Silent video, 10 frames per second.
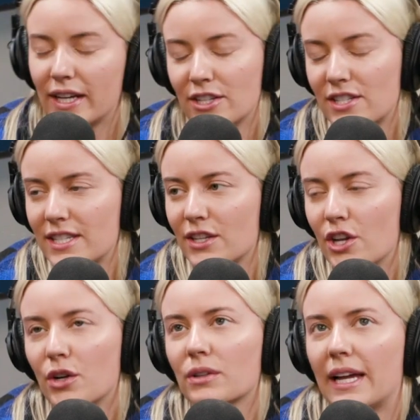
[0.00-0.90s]
I just didn't
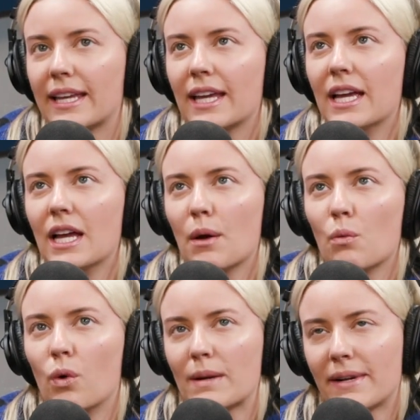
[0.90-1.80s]
know. Like,
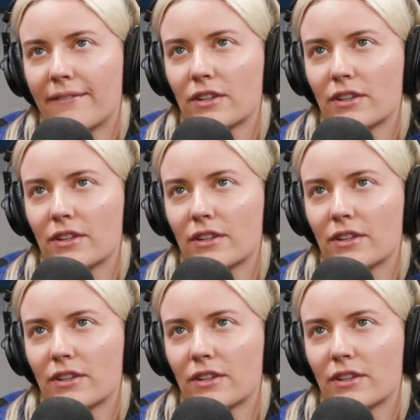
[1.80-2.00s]
one of my